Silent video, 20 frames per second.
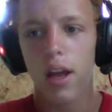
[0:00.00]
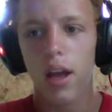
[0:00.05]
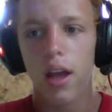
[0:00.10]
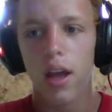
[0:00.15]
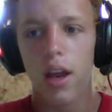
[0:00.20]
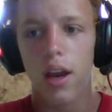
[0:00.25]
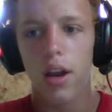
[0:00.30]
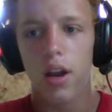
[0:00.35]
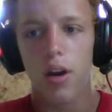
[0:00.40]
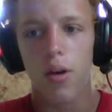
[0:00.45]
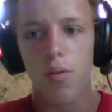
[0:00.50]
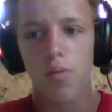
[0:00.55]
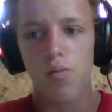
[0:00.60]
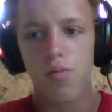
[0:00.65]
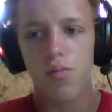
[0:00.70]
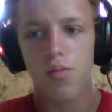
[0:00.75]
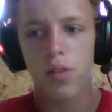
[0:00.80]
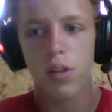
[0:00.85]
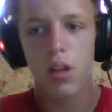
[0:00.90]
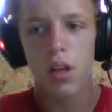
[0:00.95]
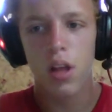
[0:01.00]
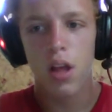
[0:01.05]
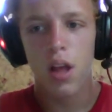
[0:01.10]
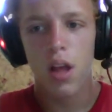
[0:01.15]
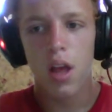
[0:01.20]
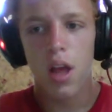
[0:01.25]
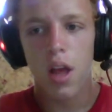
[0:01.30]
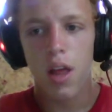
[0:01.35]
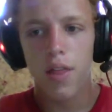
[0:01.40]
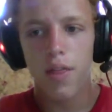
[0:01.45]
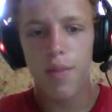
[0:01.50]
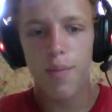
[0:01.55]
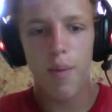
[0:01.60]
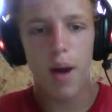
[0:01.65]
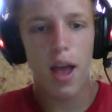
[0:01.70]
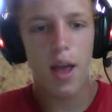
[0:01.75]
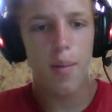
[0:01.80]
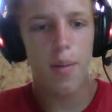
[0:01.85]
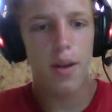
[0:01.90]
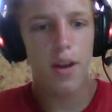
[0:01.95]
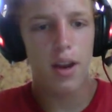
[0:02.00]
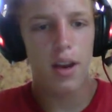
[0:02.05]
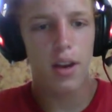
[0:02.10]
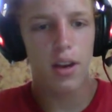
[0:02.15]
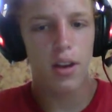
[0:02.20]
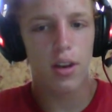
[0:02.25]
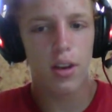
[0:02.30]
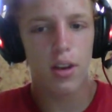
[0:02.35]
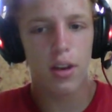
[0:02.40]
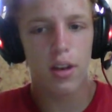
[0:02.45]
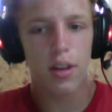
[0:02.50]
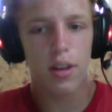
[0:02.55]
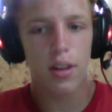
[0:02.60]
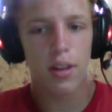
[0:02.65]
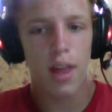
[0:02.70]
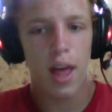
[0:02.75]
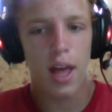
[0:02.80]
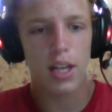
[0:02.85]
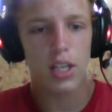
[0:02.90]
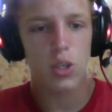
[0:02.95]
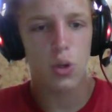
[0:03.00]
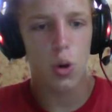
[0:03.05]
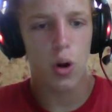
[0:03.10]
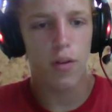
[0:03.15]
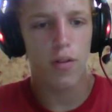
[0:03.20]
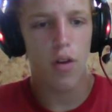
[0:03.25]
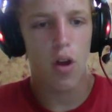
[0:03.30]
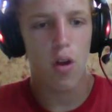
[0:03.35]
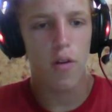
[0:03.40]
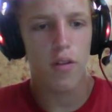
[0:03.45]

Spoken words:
And in my opinion, that sort of